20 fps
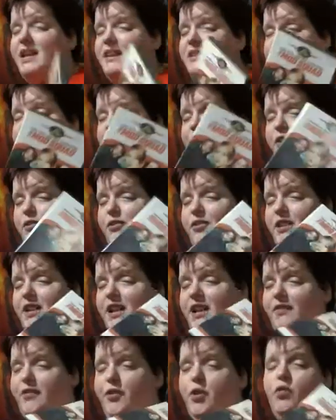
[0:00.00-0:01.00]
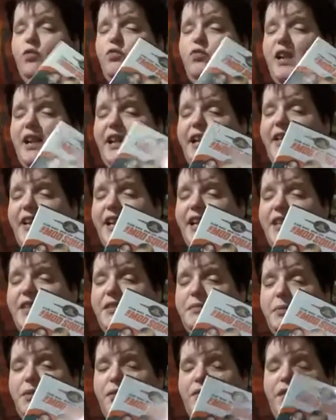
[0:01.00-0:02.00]
if you've seen it, if you really like
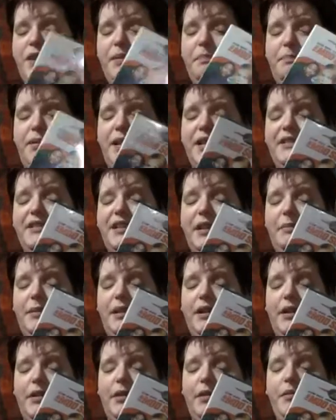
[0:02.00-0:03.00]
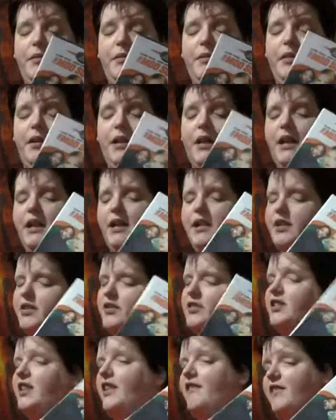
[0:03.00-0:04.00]
this movie, please let me know,
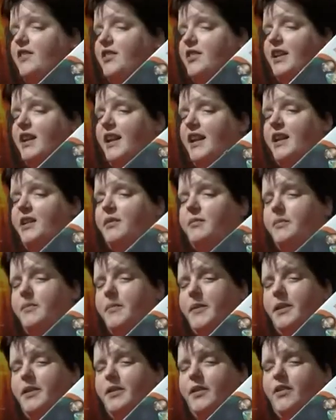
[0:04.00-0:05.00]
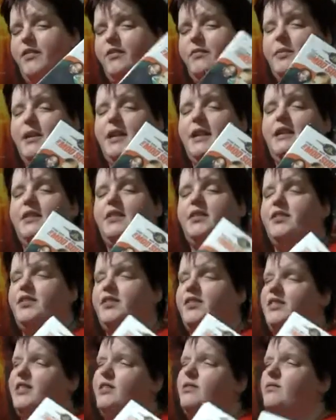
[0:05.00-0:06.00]
because there is an element of me that
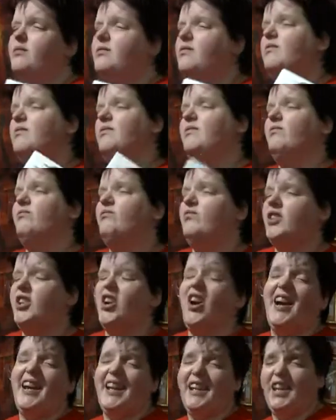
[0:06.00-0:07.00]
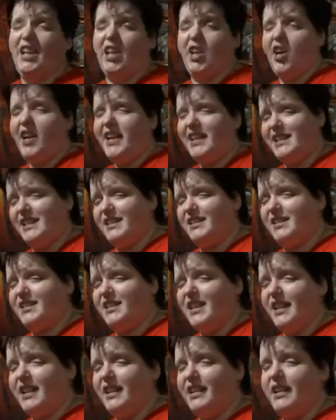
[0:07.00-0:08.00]
still kind of likes
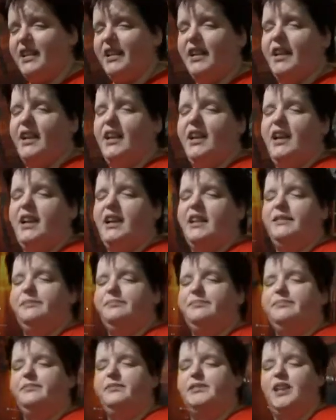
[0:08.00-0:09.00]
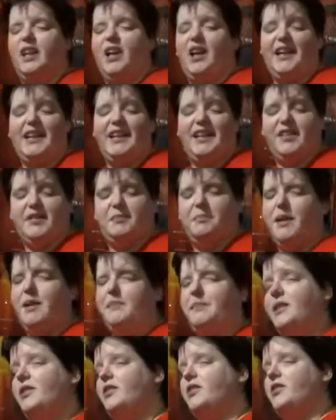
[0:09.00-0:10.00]
it. I guess
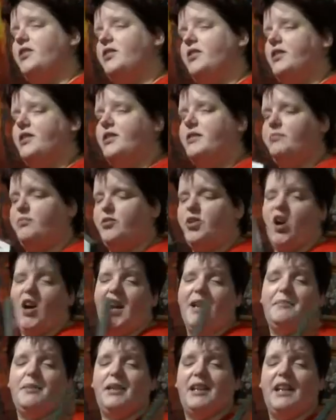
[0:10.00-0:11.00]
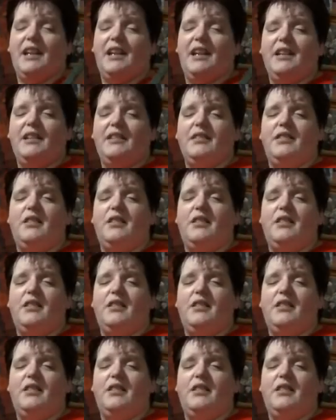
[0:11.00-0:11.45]
maybe it's just a time killer.